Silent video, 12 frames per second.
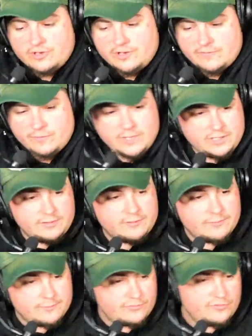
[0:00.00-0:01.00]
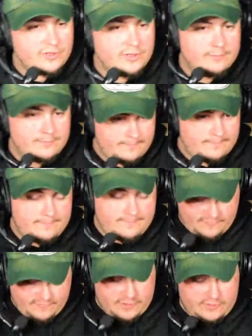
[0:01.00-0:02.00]
never made. GM,
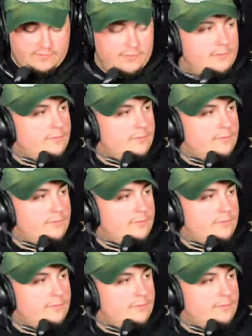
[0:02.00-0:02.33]
if you're listening.